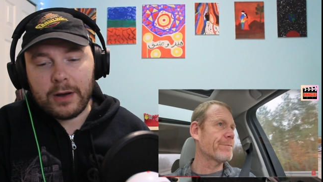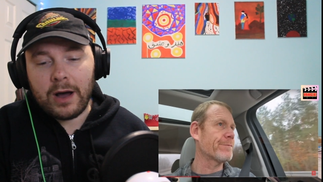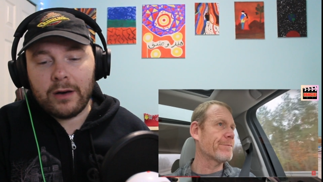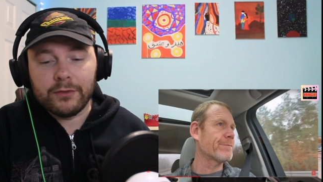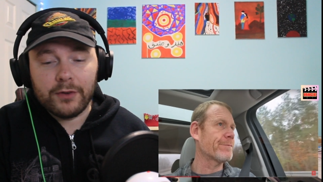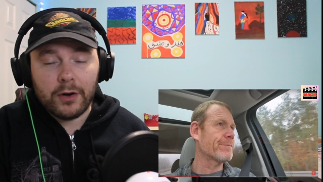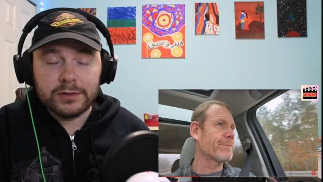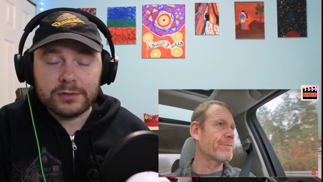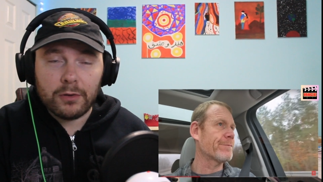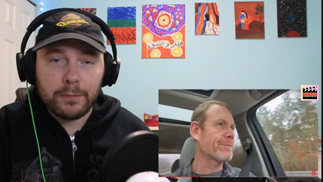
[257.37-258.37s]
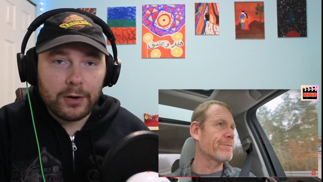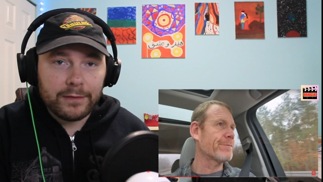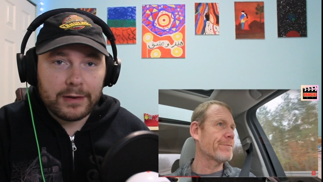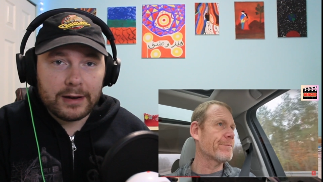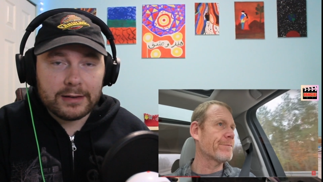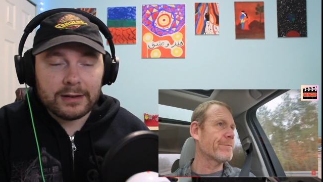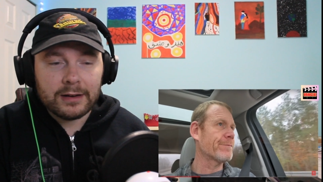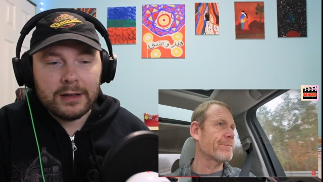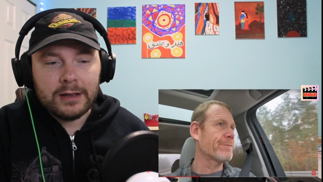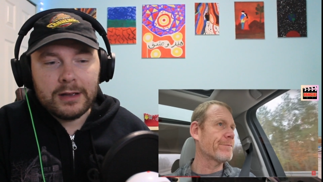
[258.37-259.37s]
Speaker 1: how the roads are so perfect, and
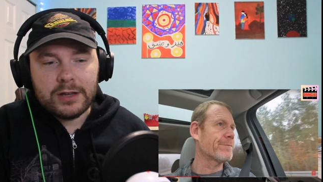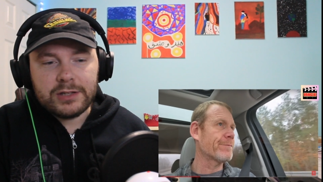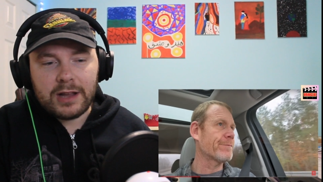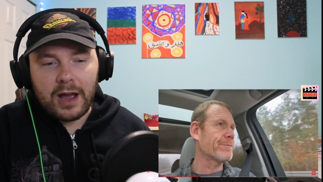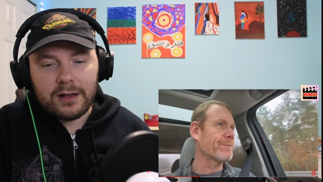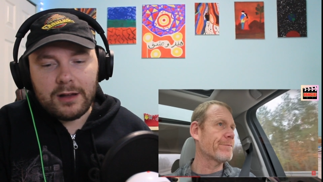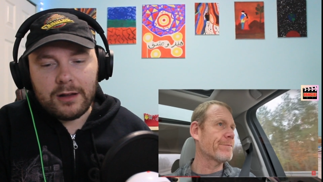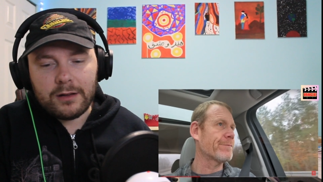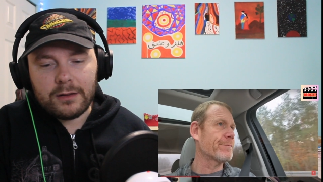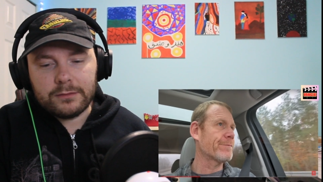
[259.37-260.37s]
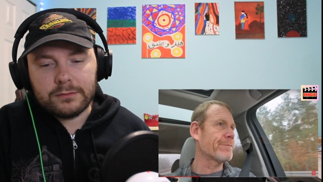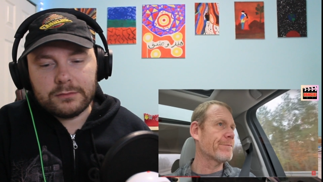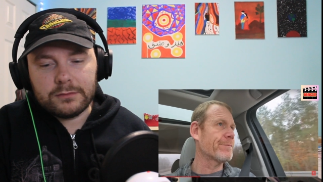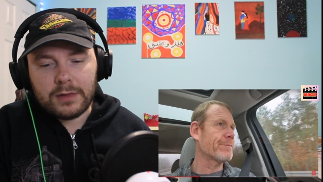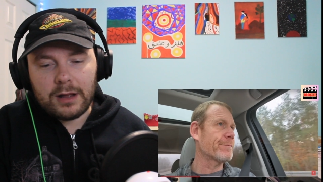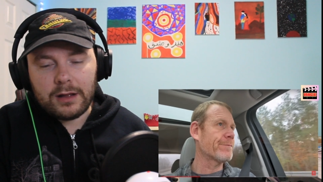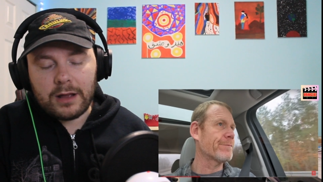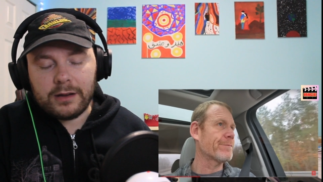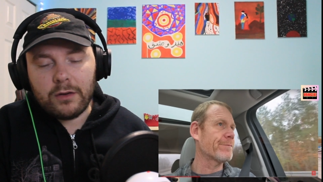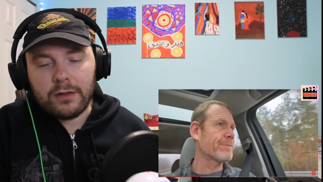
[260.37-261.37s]
she kind of,
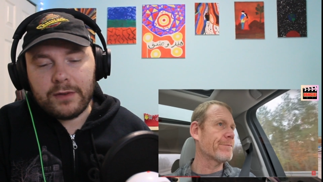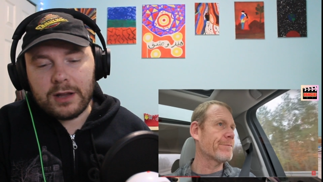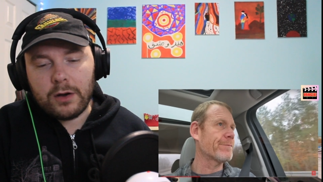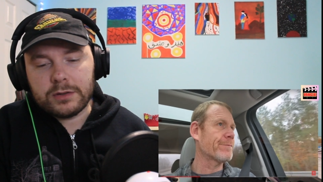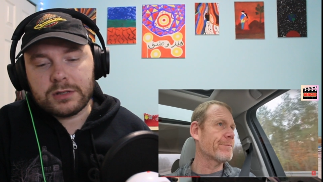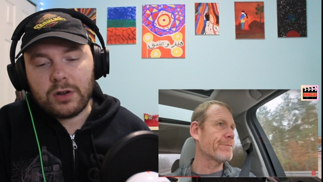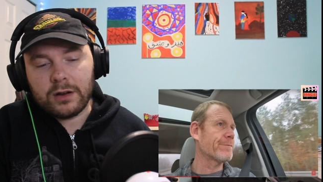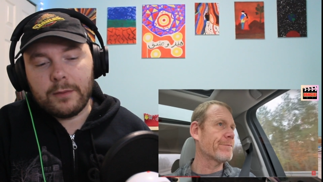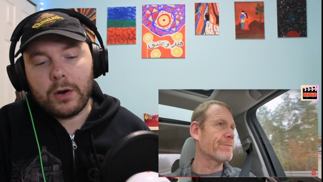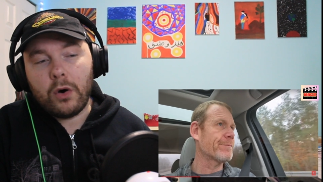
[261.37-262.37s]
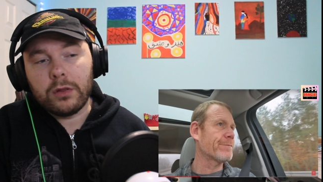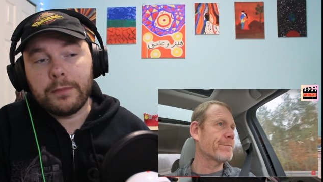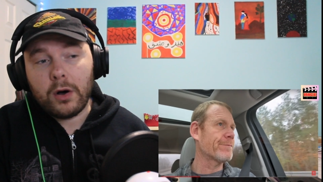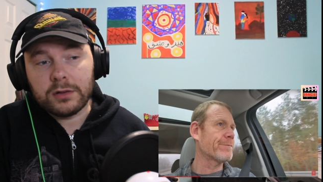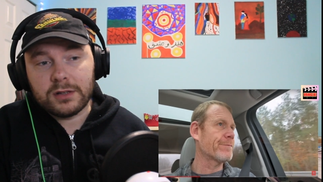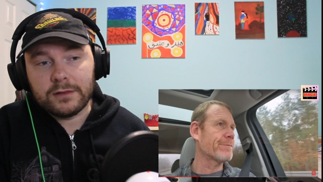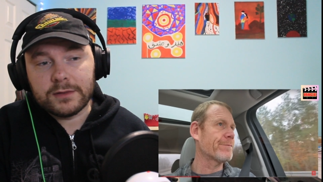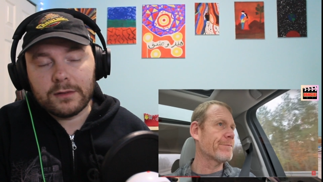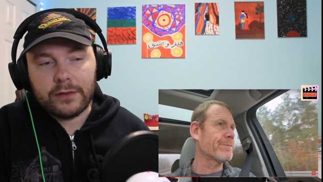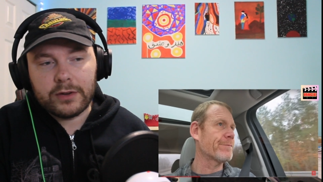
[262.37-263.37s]
you know, the video was talking about all the positives of
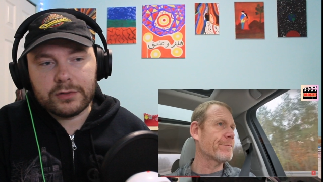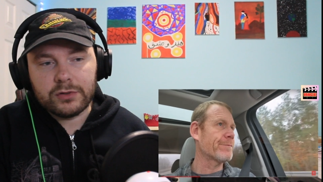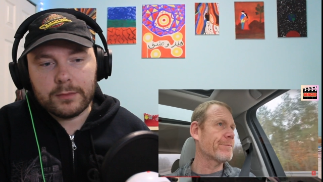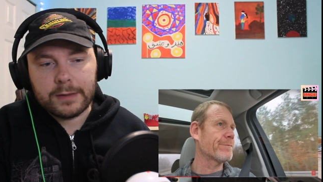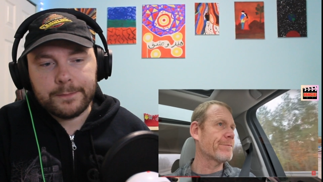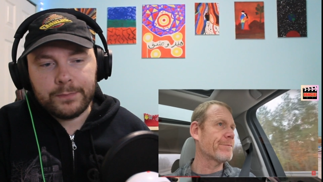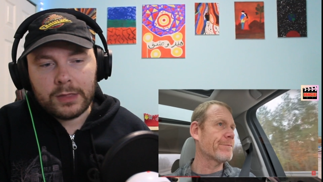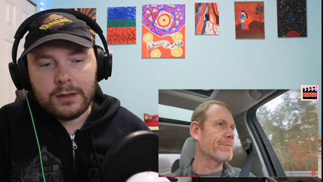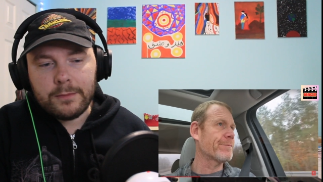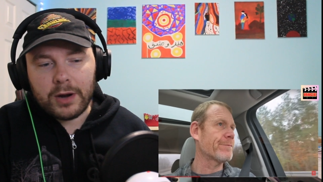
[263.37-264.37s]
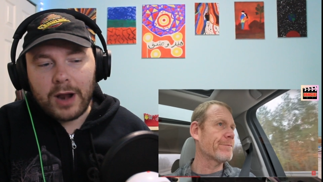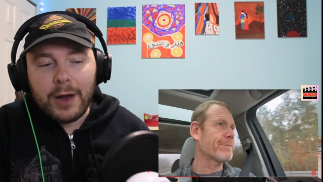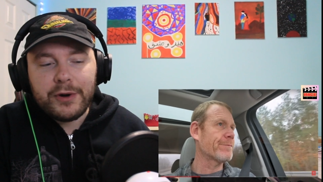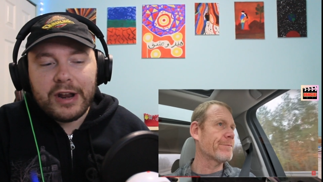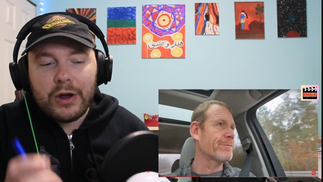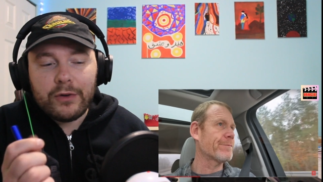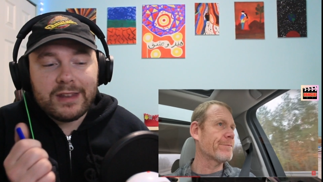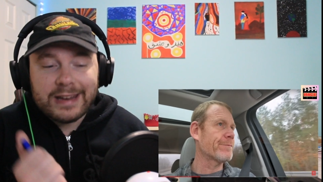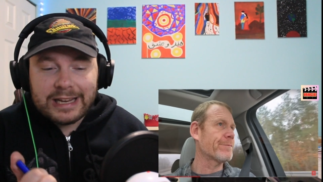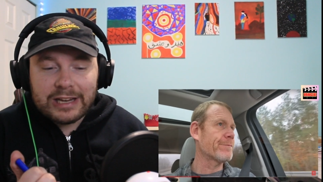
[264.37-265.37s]
living in Germany, but I want to know the
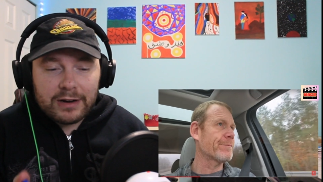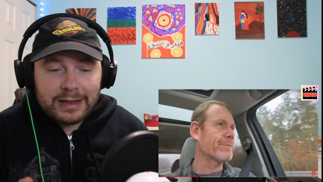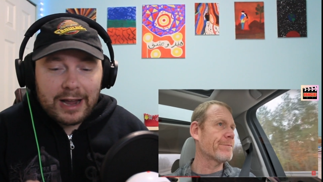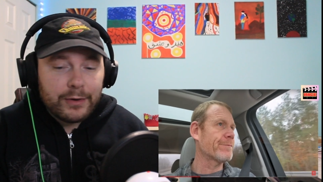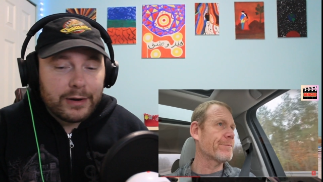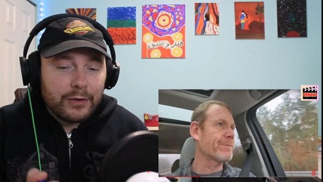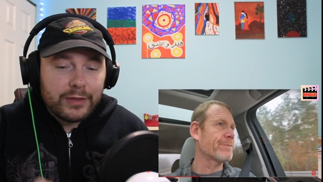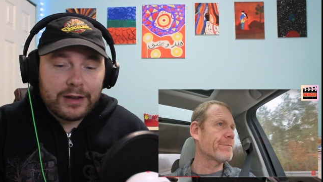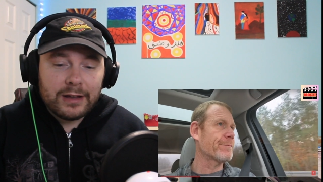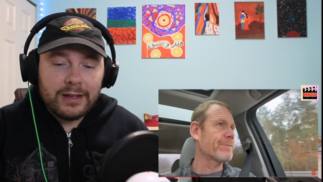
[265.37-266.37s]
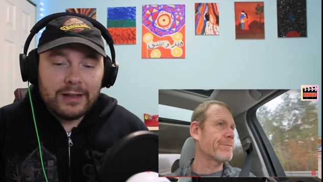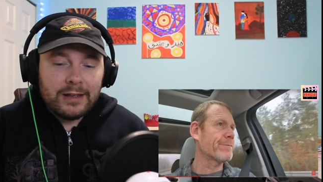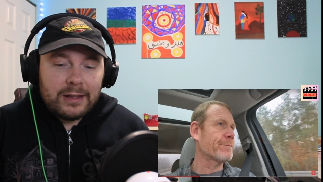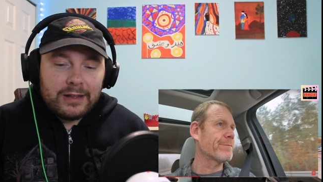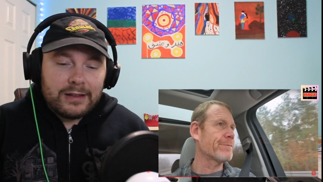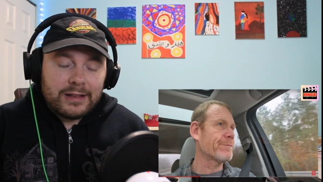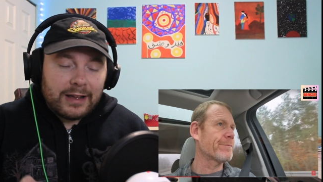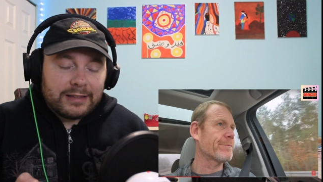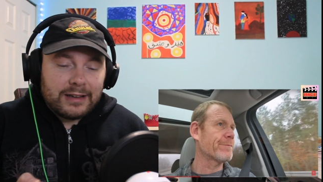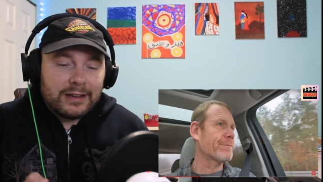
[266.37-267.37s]
nitty gritty. I want to know the, like
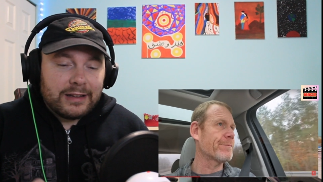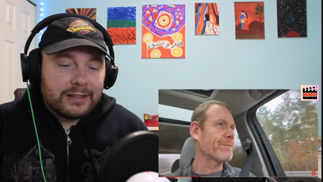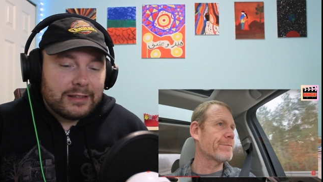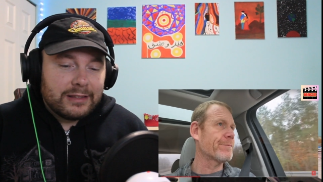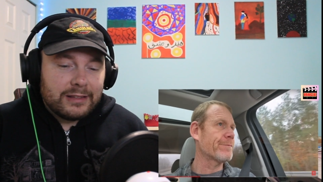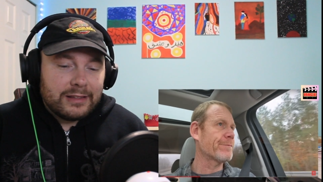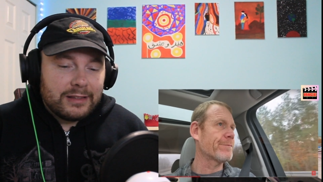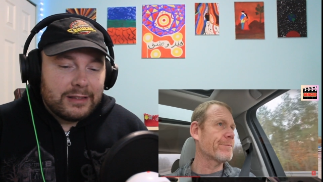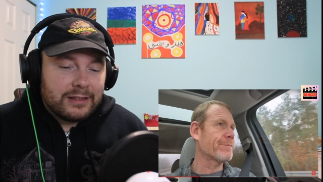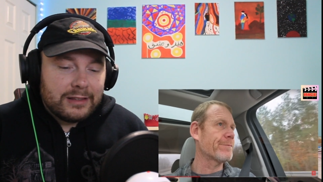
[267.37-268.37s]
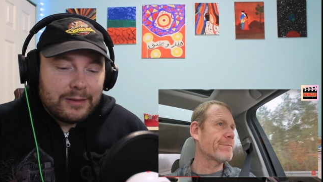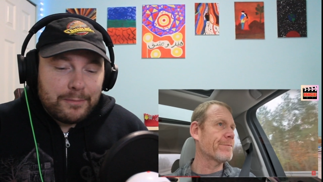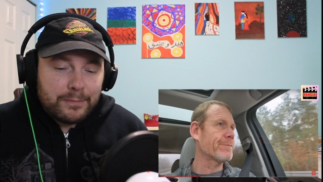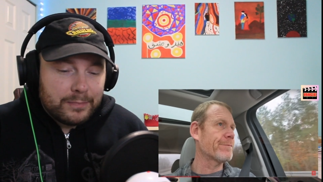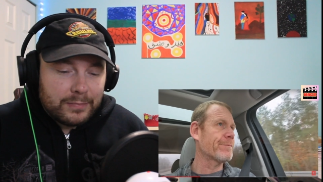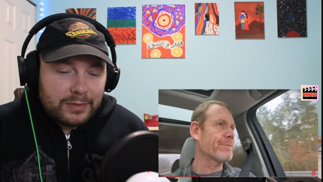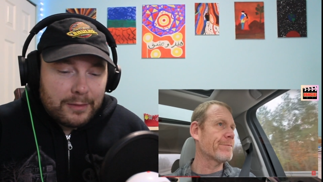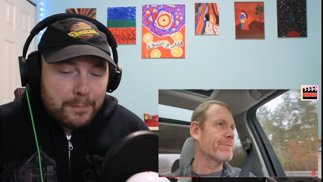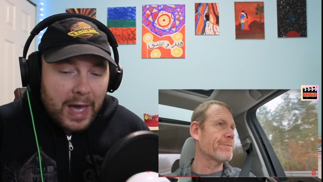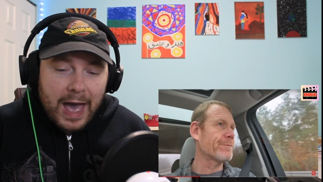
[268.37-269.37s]
the, the, the
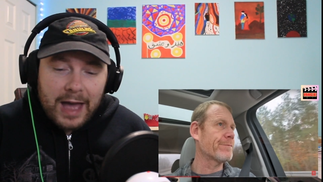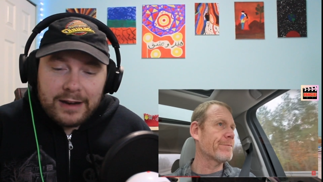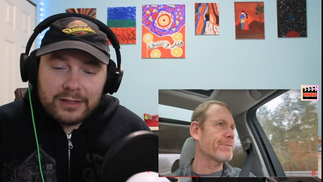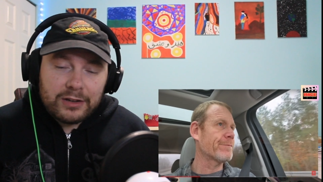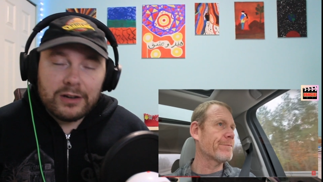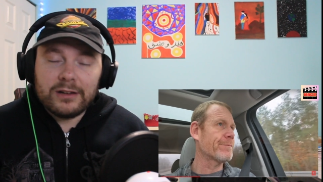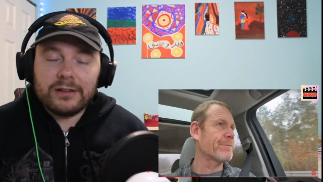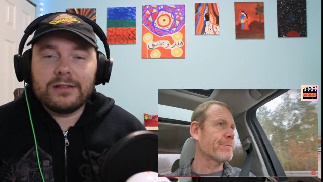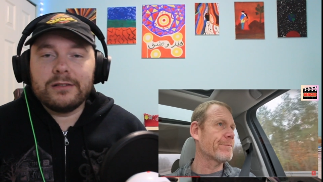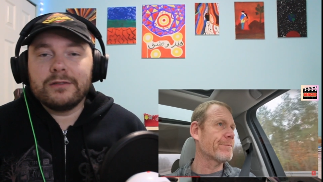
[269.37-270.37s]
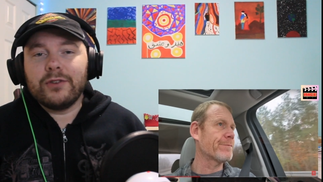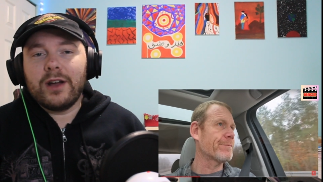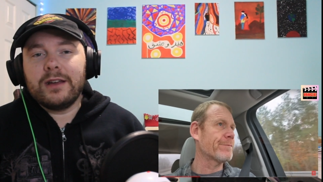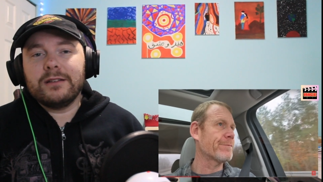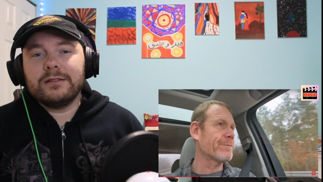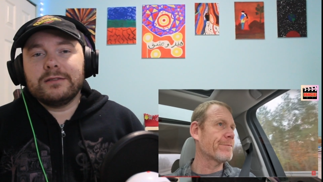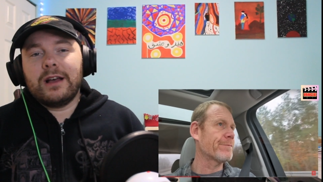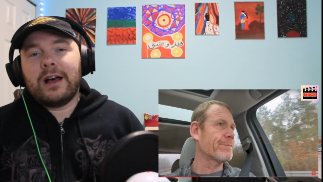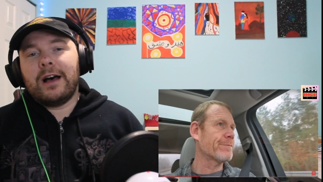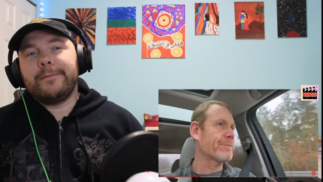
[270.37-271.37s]
bad and the good, right?
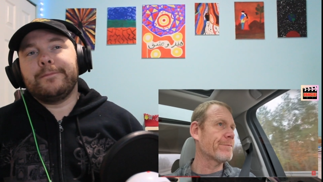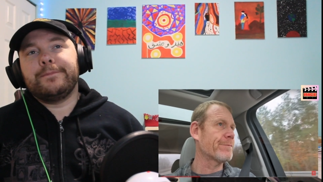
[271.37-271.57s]
Um,